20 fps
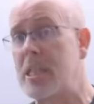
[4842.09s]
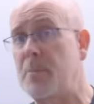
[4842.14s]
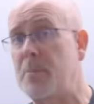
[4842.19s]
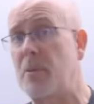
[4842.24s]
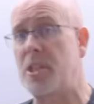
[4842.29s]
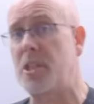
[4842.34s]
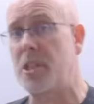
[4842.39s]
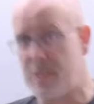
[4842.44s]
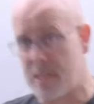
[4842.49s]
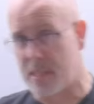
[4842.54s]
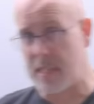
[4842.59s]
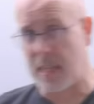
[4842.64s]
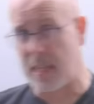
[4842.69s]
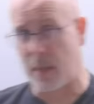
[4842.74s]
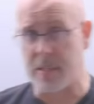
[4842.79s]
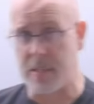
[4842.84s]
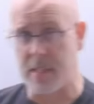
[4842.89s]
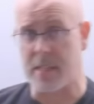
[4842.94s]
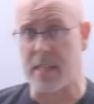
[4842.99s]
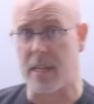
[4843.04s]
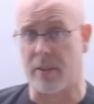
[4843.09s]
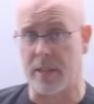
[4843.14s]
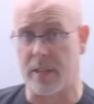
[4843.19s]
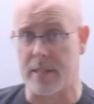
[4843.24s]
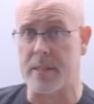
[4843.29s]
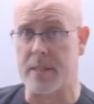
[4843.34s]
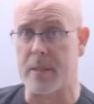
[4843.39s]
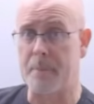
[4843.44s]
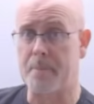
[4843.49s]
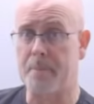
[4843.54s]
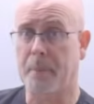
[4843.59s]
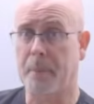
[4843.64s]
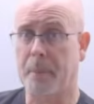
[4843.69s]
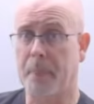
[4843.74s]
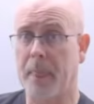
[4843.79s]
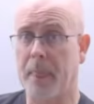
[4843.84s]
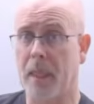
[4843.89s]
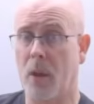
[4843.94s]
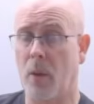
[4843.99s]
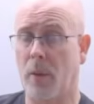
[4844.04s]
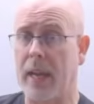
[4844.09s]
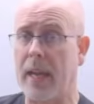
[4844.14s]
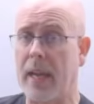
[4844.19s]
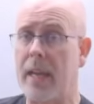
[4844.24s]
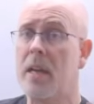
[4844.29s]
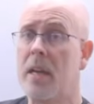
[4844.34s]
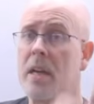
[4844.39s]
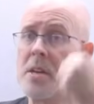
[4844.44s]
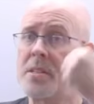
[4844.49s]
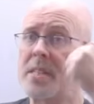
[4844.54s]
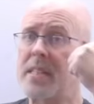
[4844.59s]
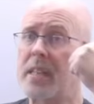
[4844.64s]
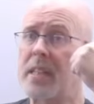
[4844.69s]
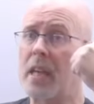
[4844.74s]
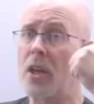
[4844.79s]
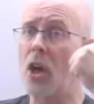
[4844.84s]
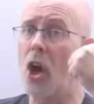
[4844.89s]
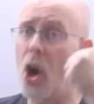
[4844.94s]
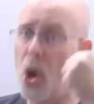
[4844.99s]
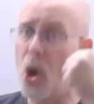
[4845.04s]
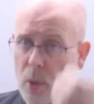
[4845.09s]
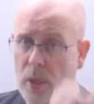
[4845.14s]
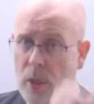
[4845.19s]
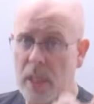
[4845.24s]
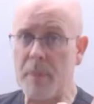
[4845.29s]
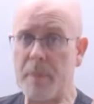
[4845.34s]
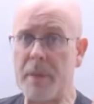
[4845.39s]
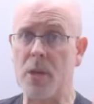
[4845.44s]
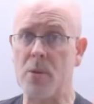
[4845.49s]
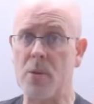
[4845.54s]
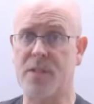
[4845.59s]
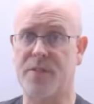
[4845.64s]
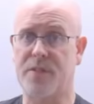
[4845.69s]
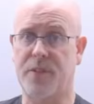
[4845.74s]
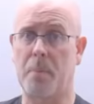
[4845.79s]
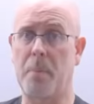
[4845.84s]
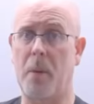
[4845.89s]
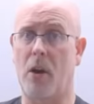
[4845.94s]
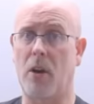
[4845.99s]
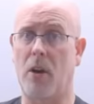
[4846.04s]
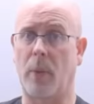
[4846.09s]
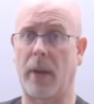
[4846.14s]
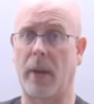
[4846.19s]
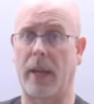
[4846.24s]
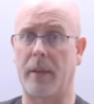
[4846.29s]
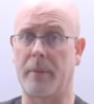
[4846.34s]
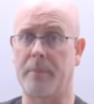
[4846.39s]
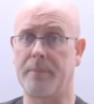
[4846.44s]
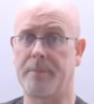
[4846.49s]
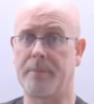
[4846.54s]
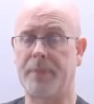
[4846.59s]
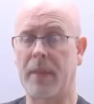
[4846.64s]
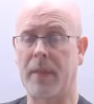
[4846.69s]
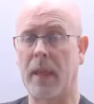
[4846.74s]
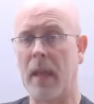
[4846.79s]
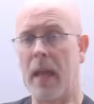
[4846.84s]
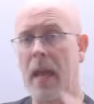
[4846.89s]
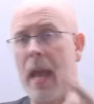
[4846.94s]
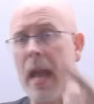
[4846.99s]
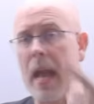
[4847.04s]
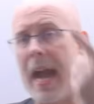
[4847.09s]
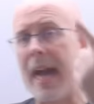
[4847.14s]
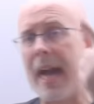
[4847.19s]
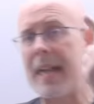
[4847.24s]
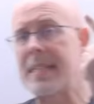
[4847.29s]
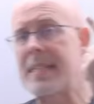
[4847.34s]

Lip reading: but to use the sequence and series. Okay, so this can only be used for borrowing. And